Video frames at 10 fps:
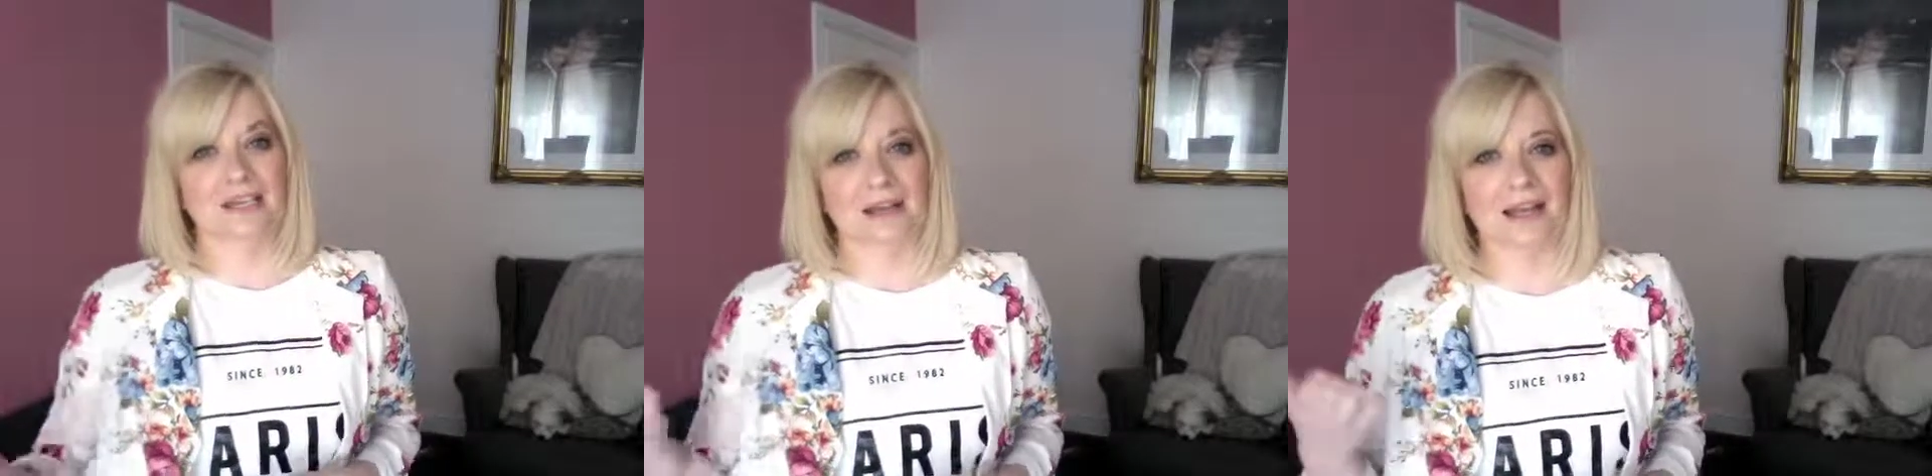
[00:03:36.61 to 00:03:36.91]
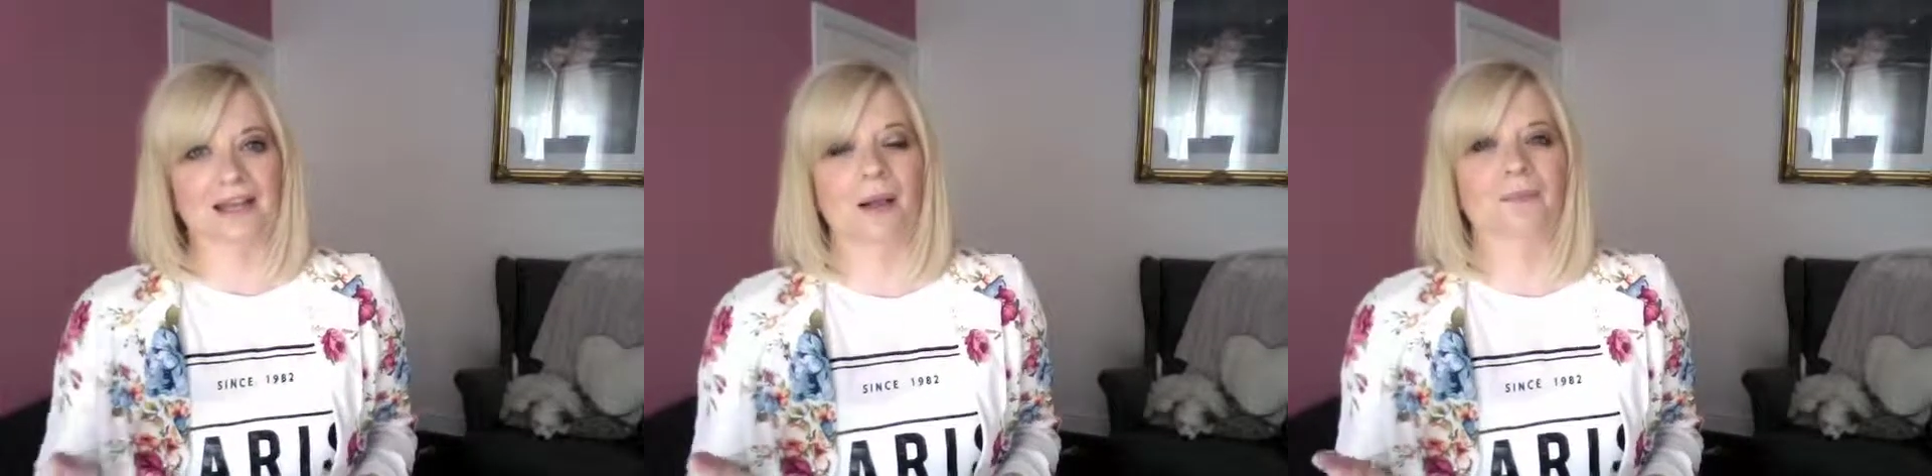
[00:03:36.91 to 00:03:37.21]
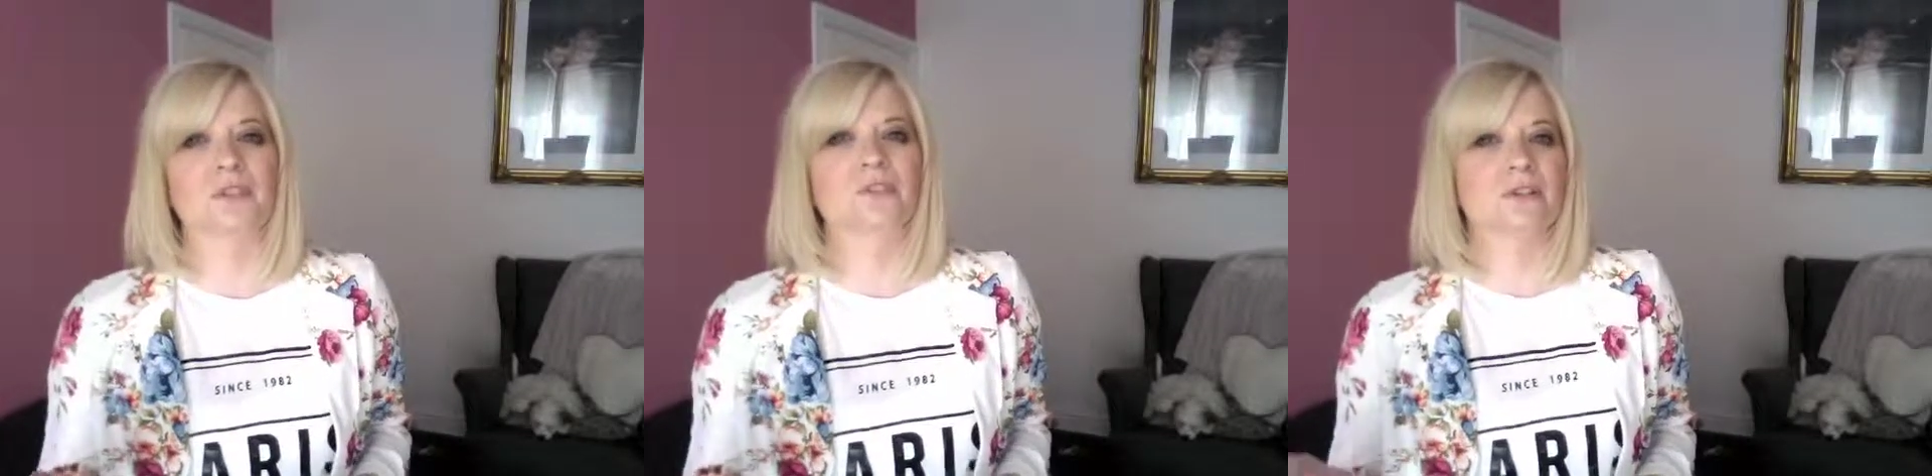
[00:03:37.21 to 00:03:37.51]
light
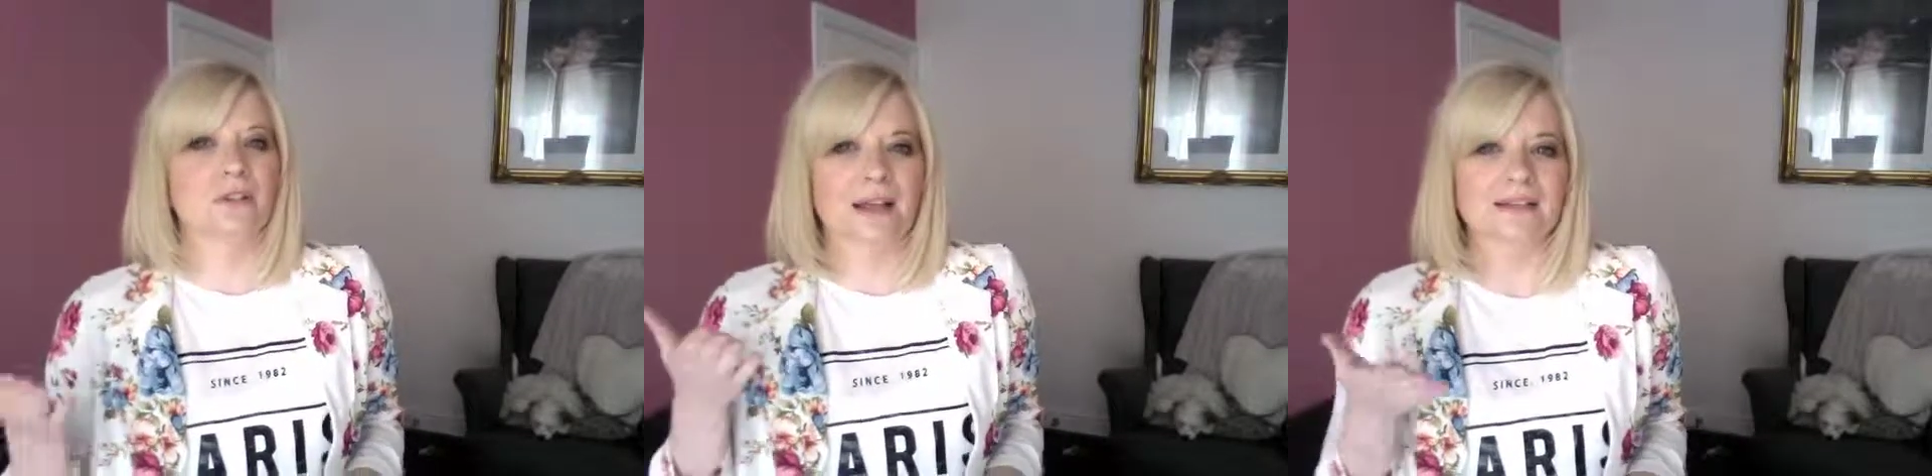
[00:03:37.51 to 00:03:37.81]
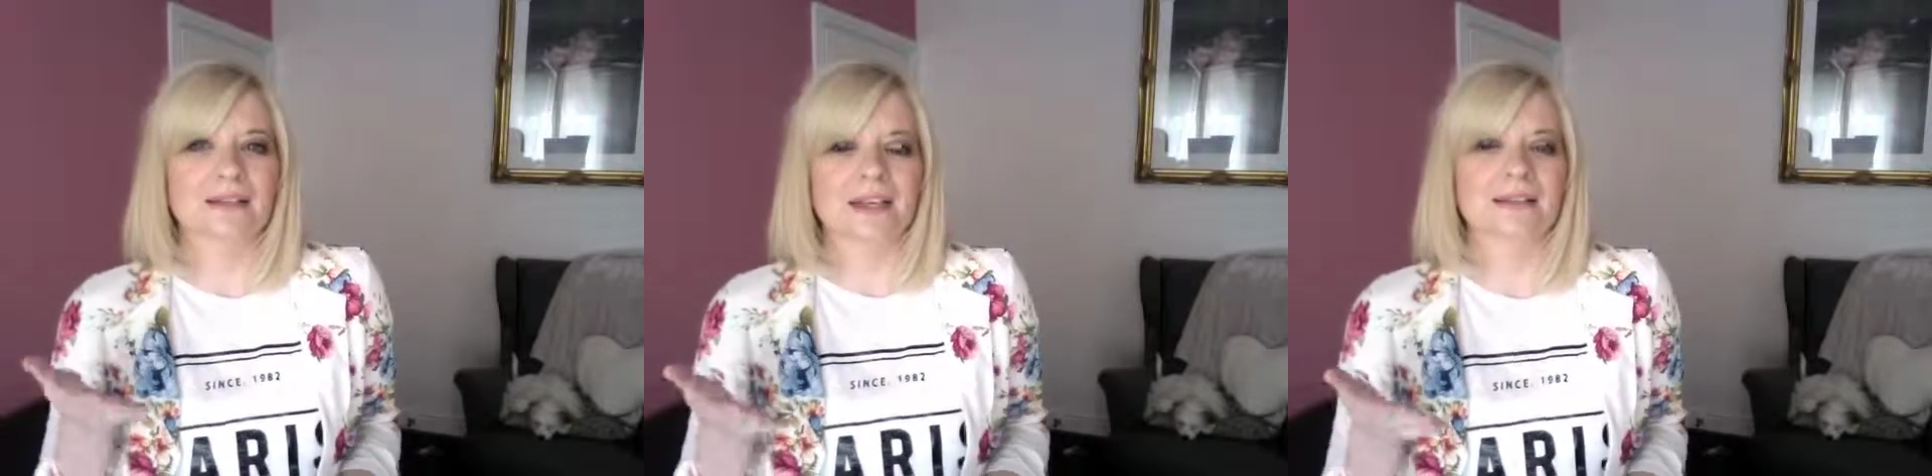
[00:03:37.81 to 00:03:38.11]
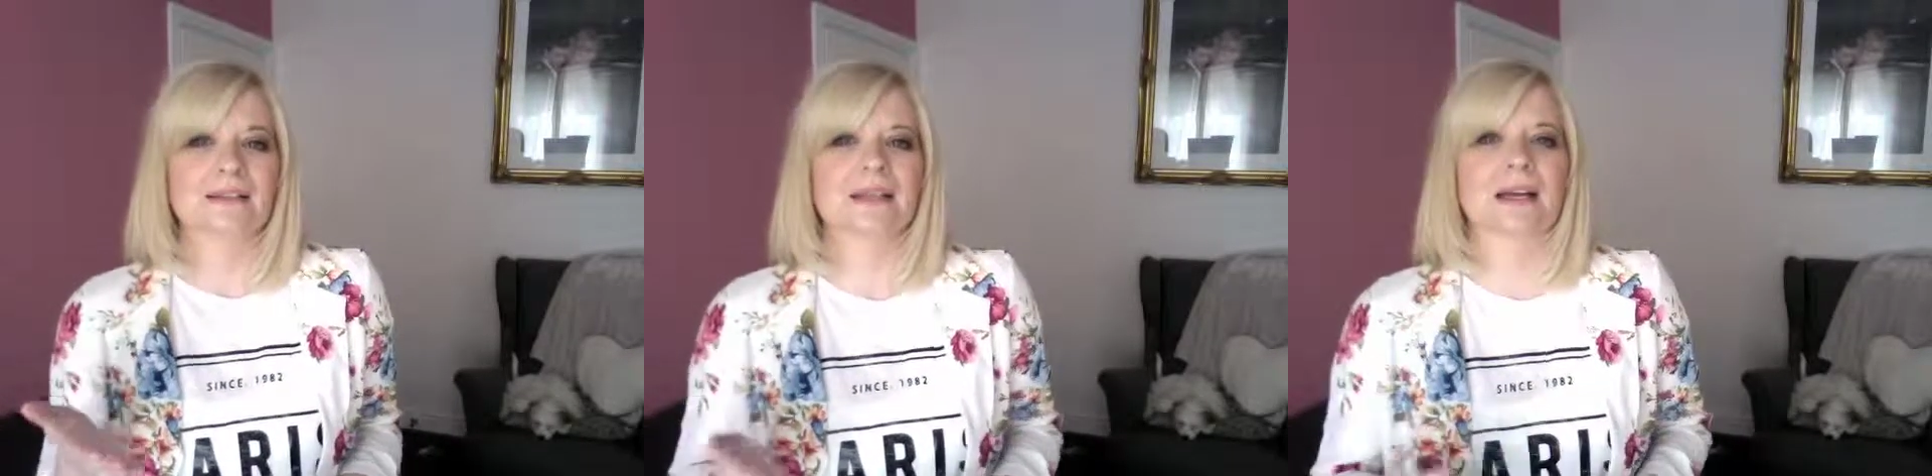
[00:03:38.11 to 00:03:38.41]
comes through that and
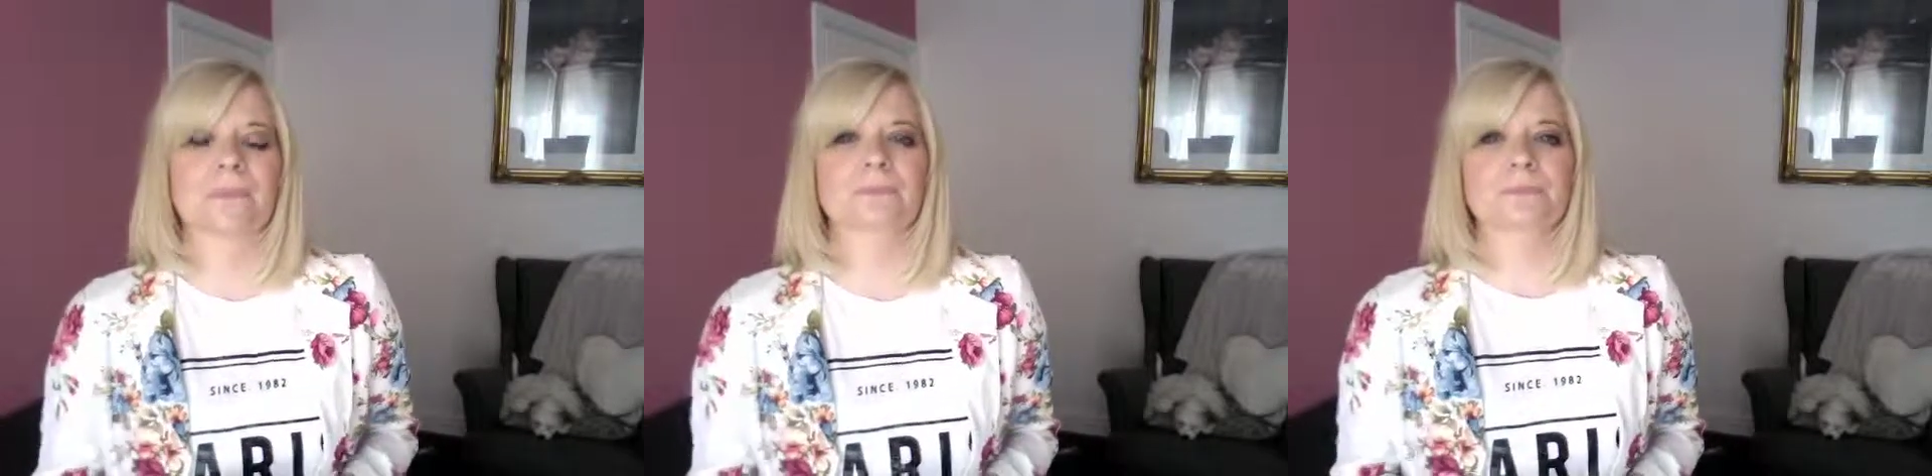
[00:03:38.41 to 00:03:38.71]
hits her.